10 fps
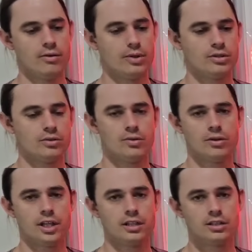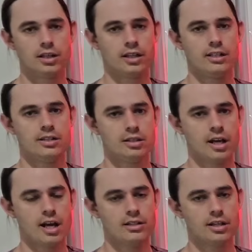We saw things like instant
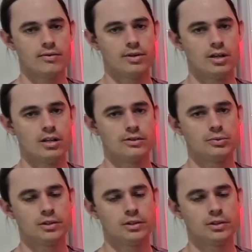asset write-offs,